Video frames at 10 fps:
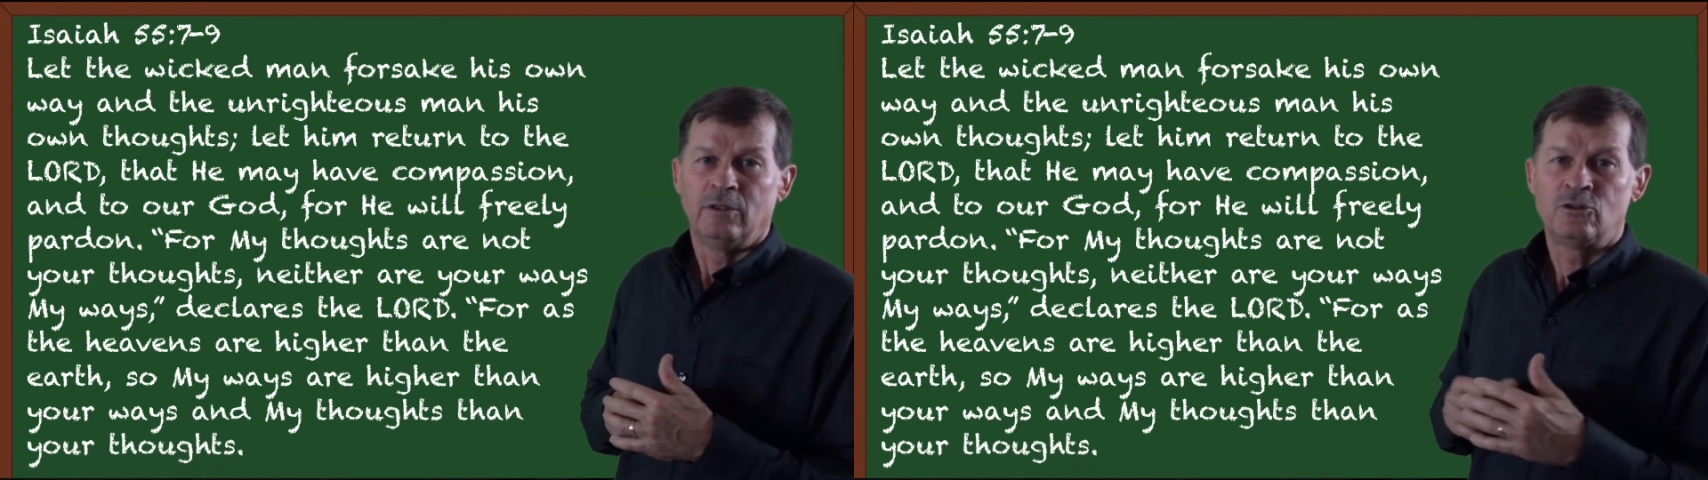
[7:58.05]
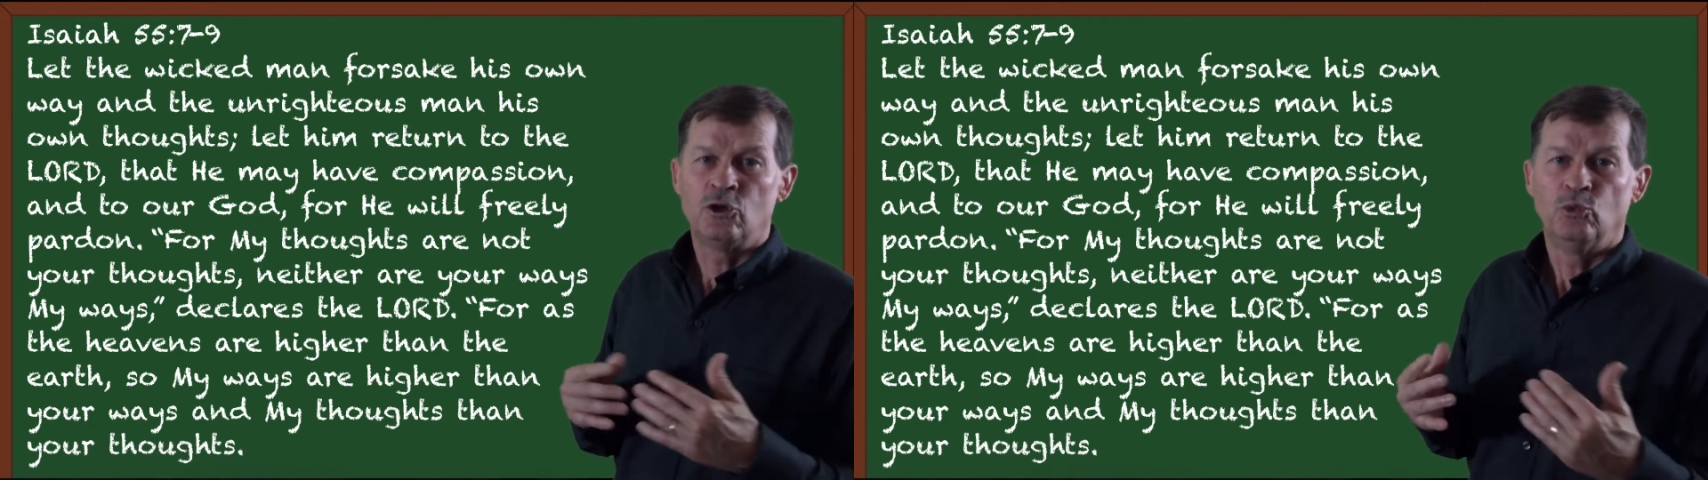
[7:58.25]

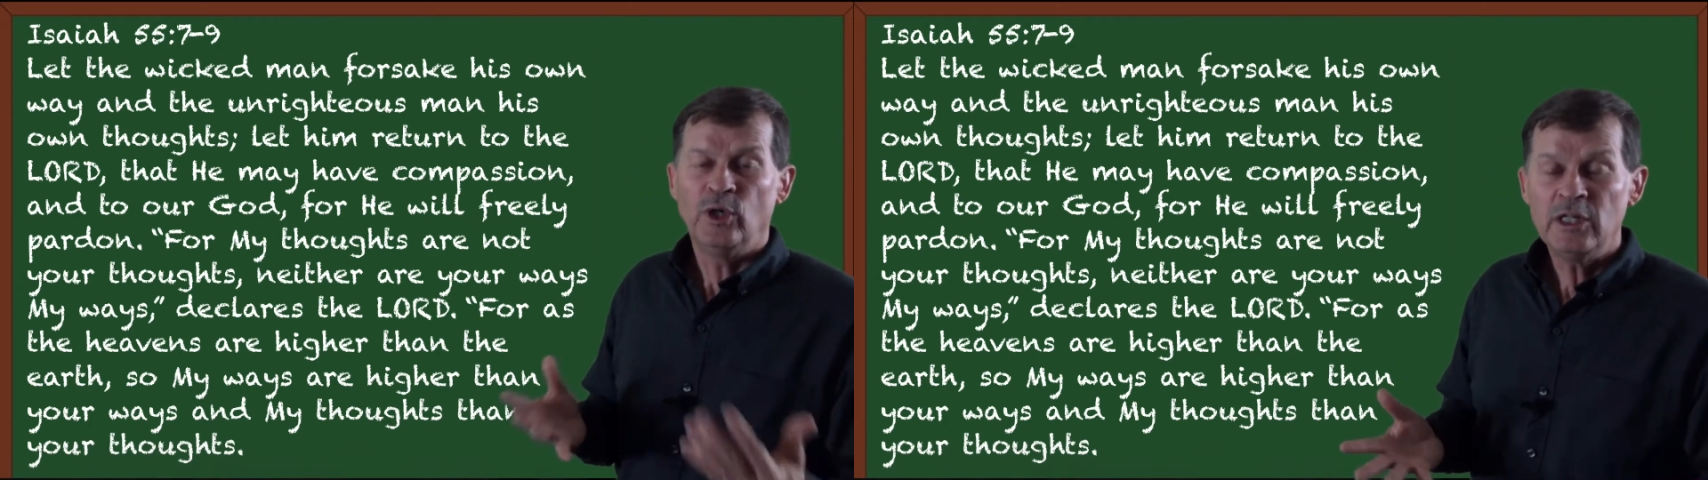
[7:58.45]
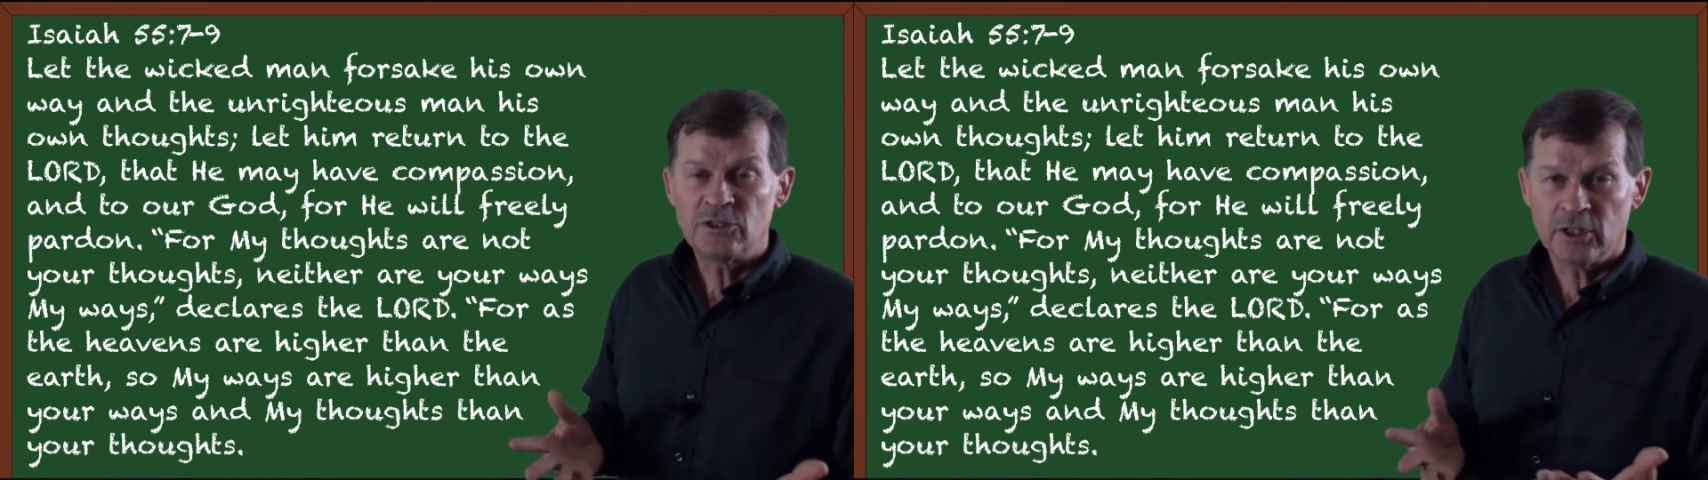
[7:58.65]
to
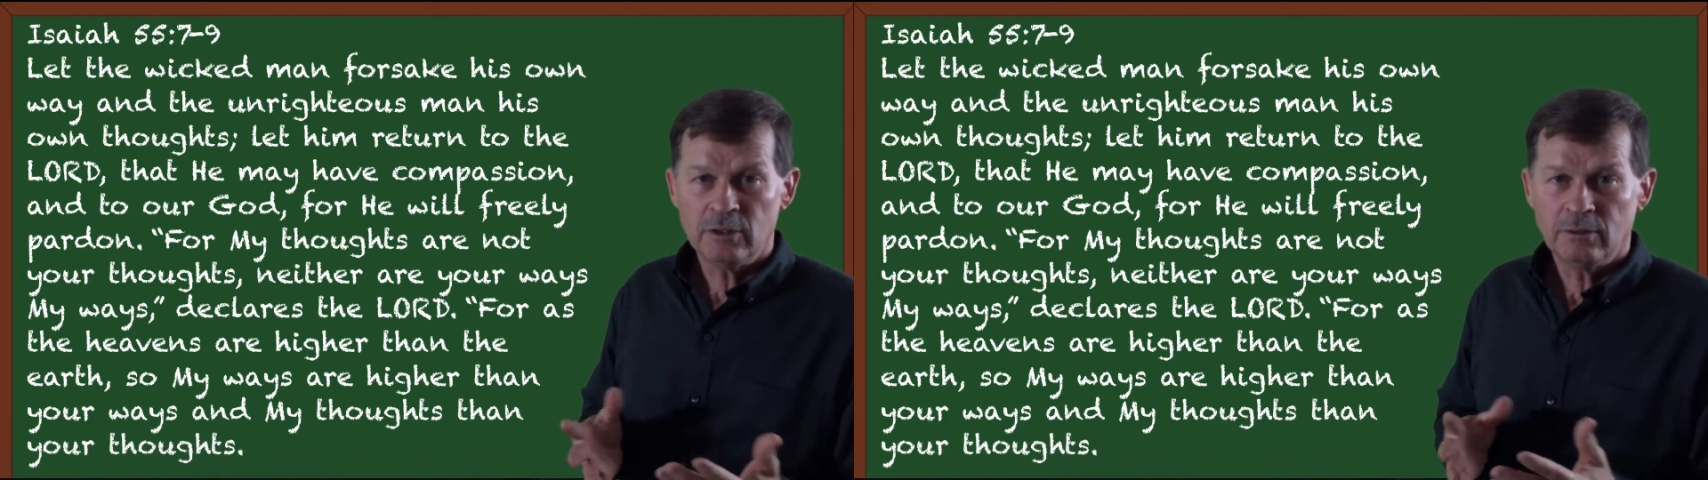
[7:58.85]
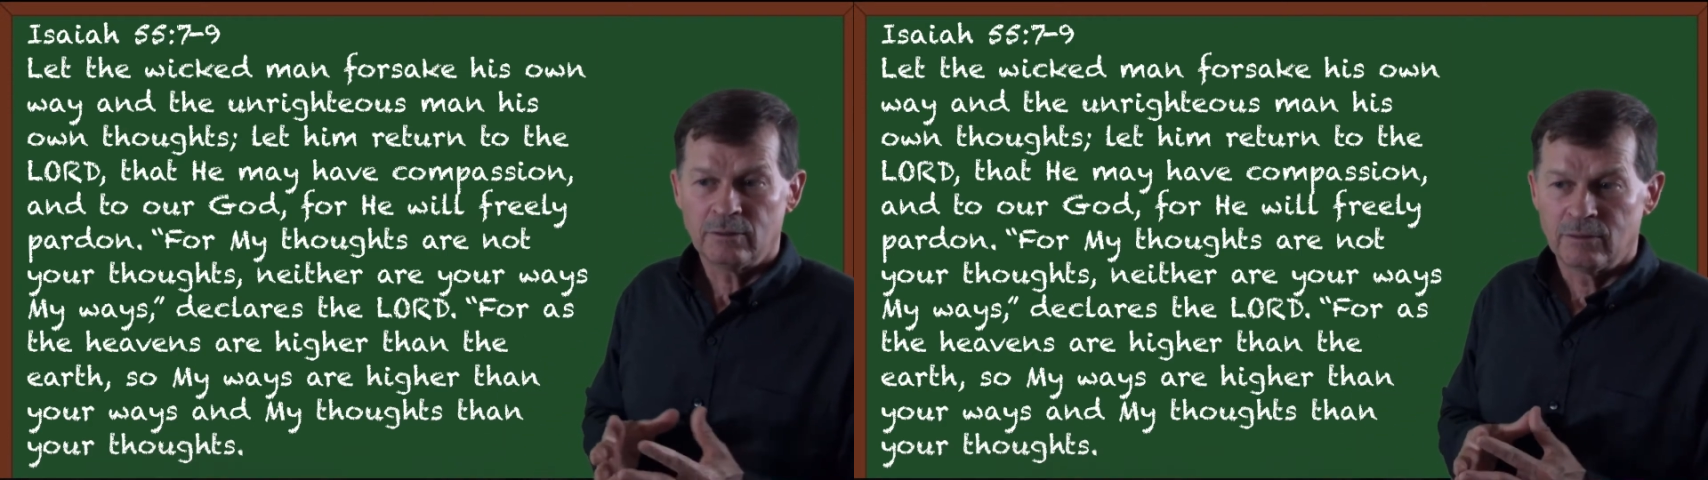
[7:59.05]

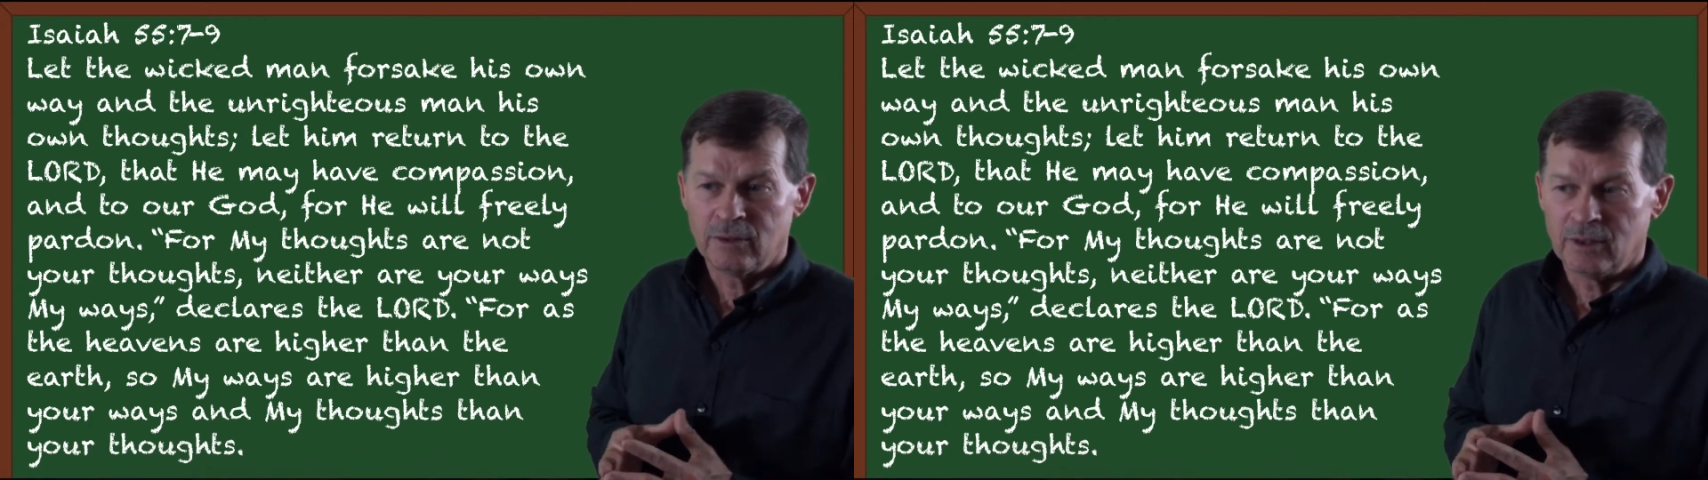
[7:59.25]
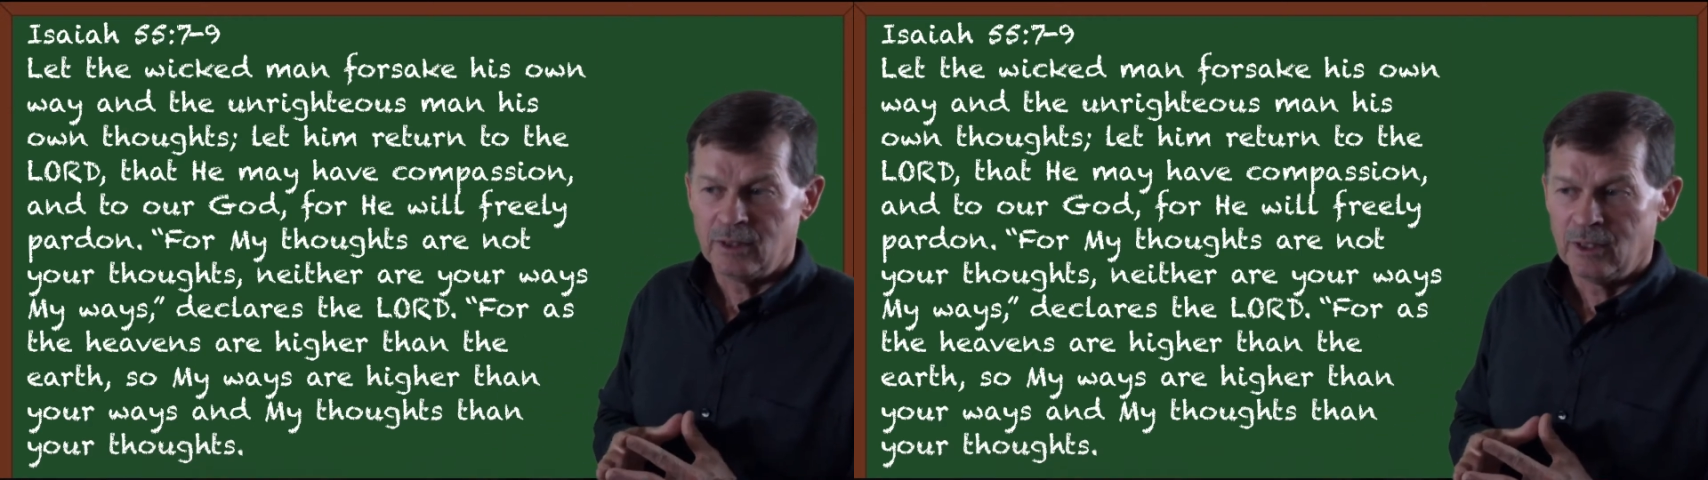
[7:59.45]
reason,
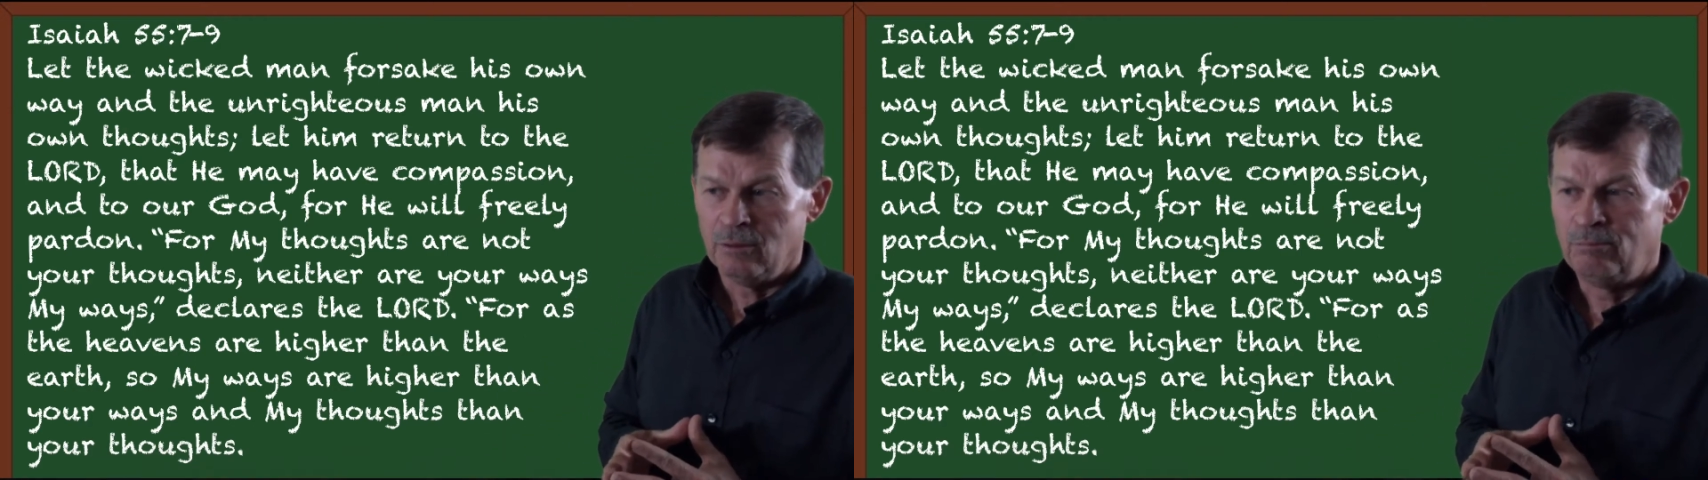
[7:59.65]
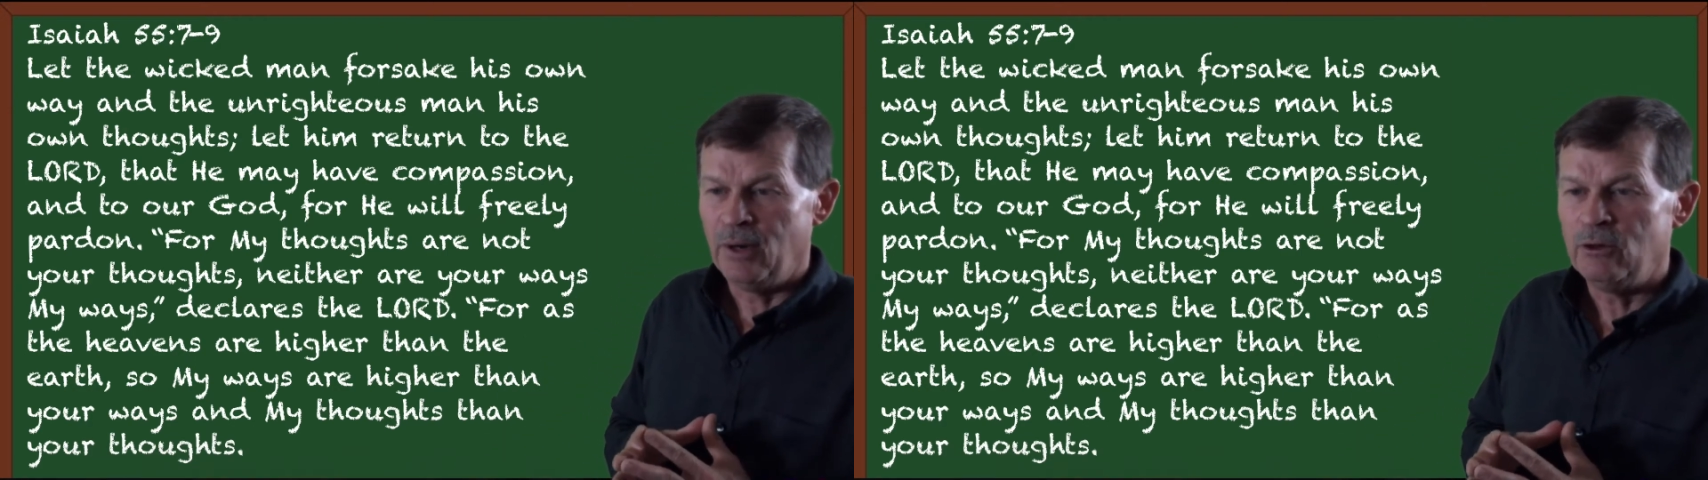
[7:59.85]

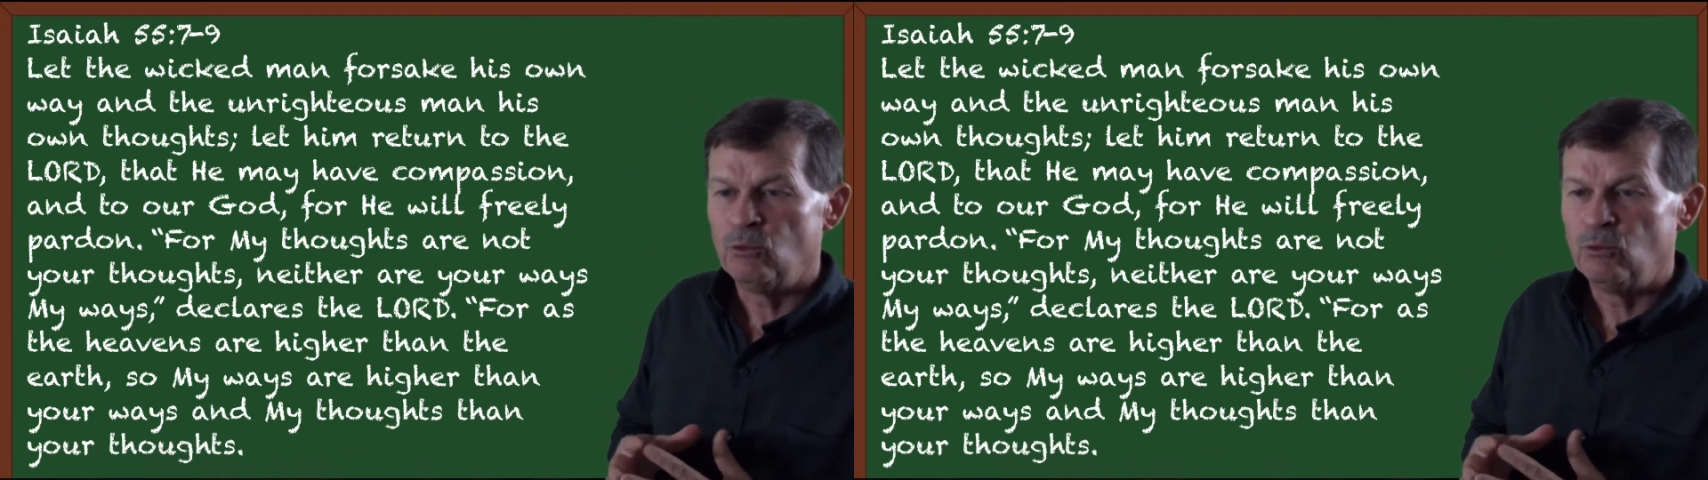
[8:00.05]
but